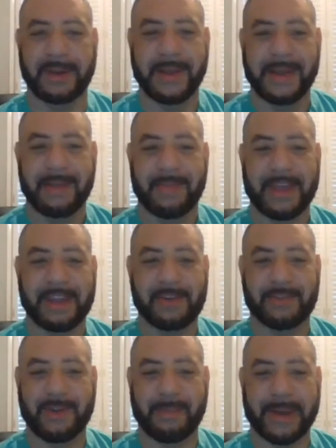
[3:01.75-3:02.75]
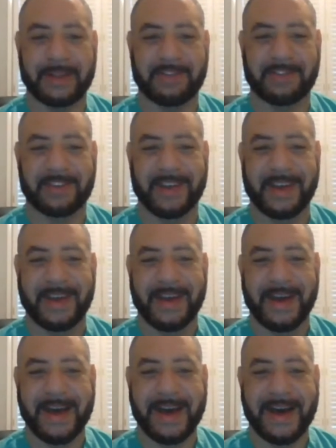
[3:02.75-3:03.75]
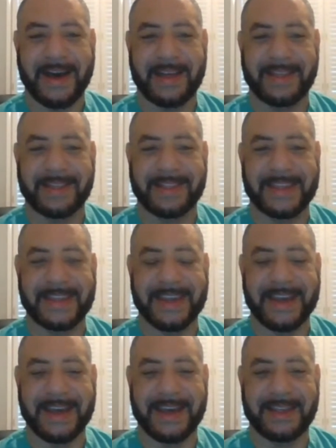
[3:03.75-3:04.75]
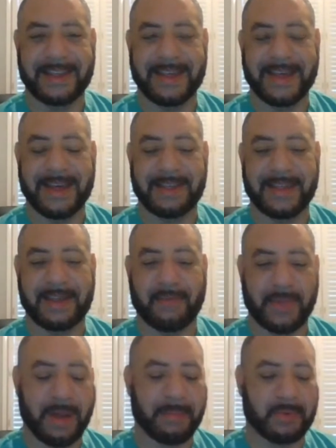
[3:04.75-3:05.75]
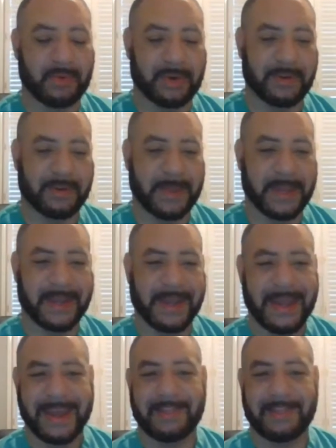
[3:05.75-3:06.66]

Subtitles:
And thank you so much. Thank you for the opportunity to speak.